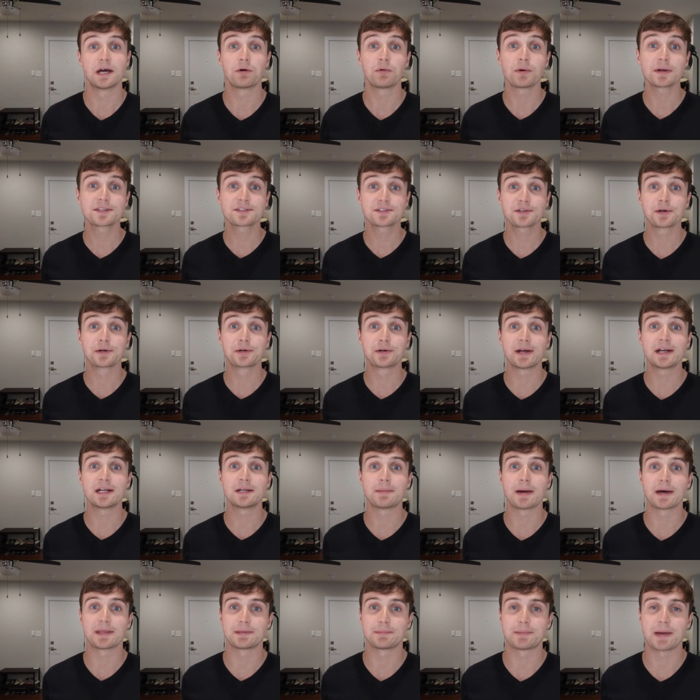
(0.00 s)
Now what's so great
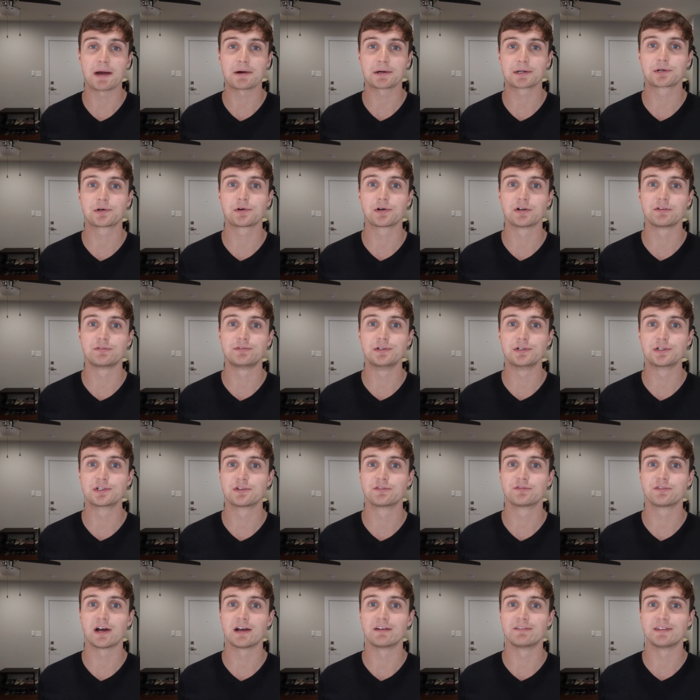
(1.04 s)
about the PowerCore Fusion
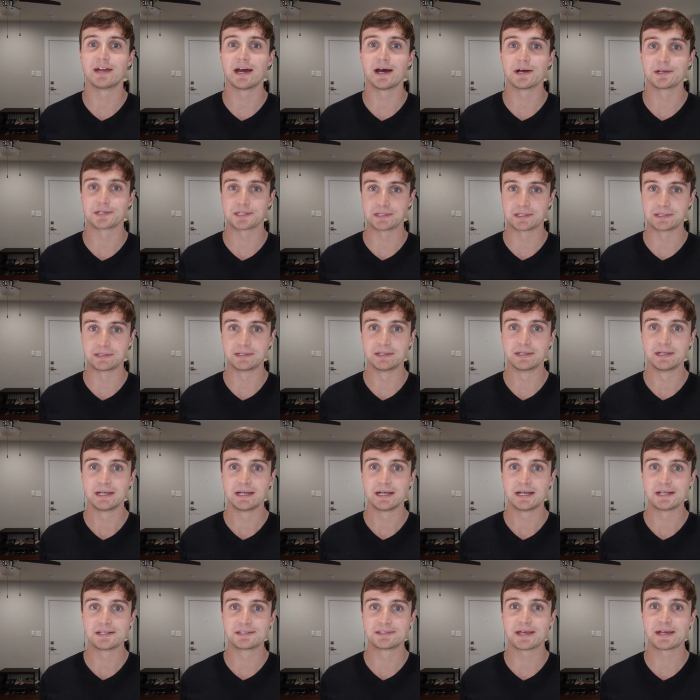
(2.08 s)
5000
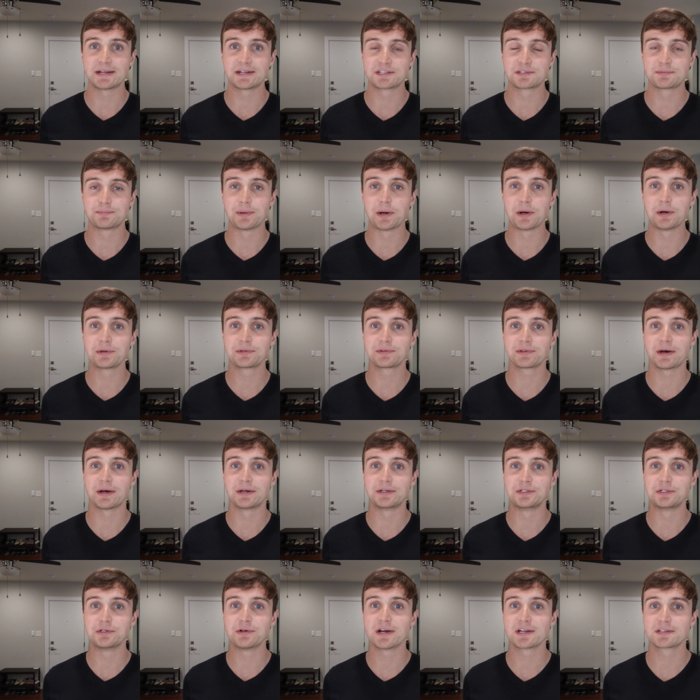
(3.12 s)
is that it's both a
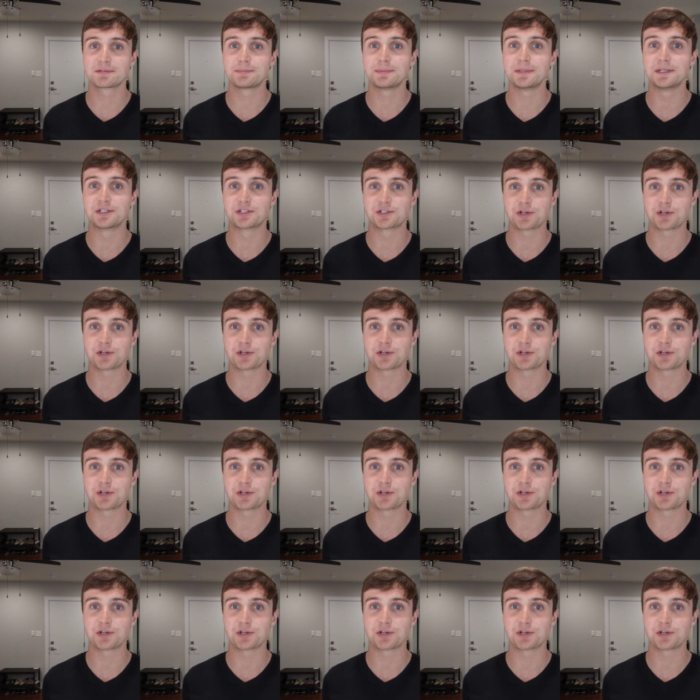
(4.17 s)
USB